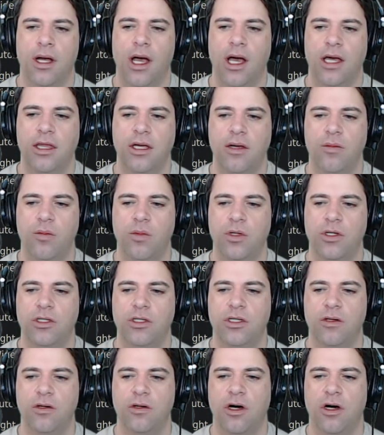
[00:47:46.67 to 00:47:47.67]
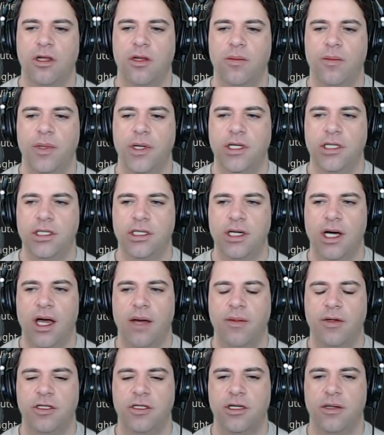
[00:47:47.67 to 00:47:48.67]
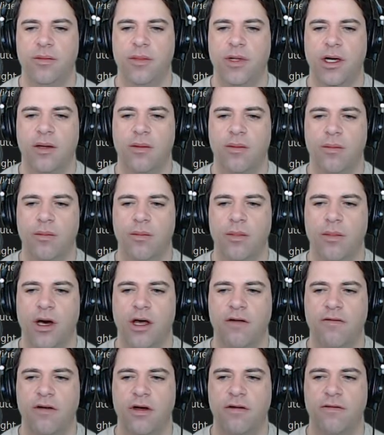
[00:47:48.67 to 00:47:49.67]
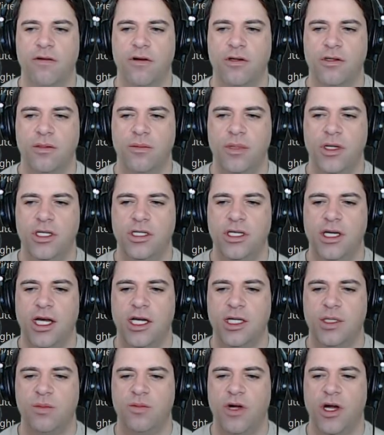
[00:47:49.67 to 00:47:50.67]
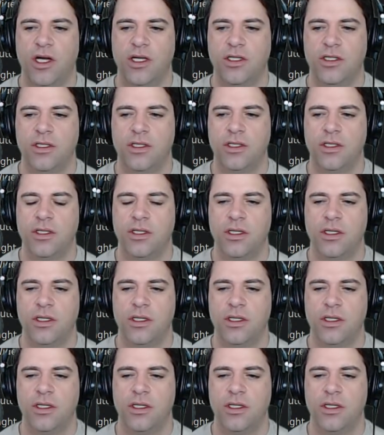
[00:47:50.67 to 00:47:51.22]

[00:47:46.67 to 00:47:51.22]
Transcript: I think we still call them PCI, but some like modified version. PCI Express.